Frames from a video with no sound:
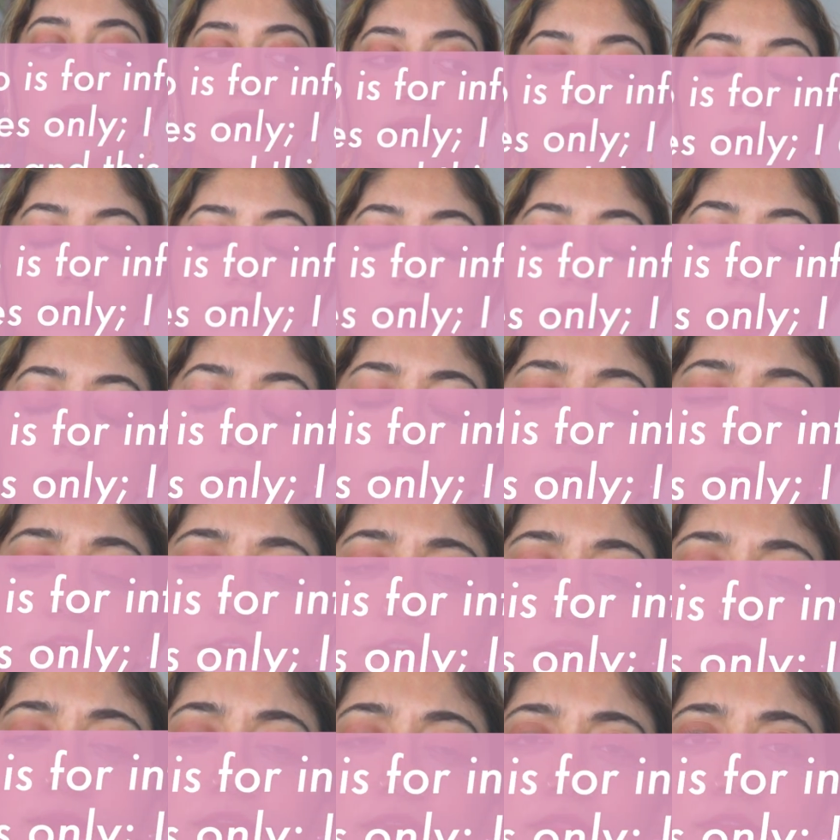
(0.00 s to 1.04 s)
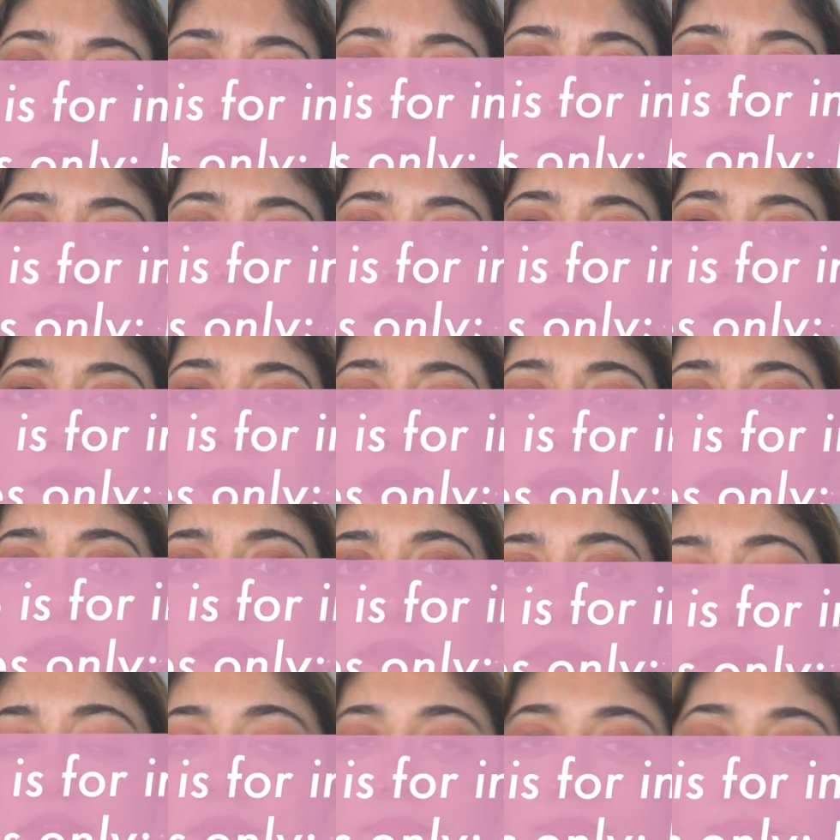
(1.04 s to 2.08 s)
In the effort to make this video
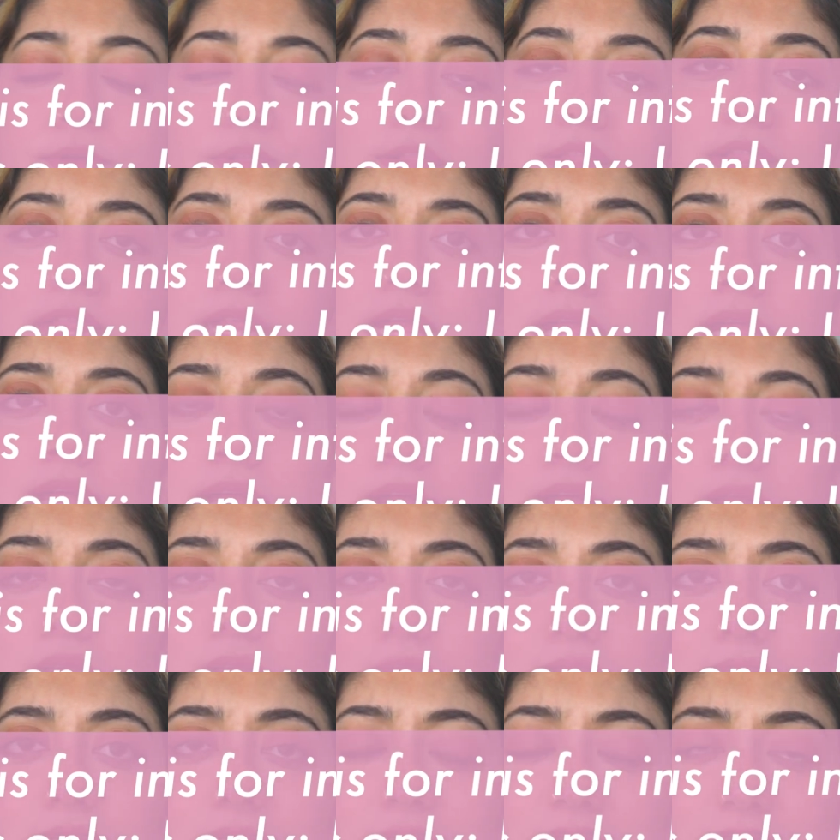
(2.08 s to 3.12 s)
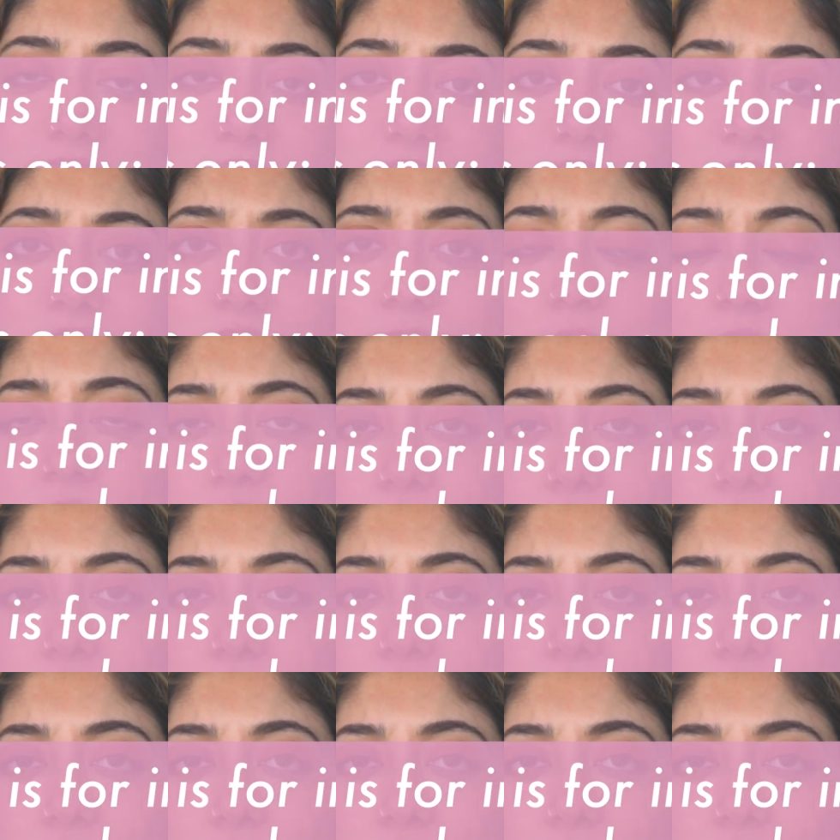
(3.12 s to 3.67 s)
as simple and accessible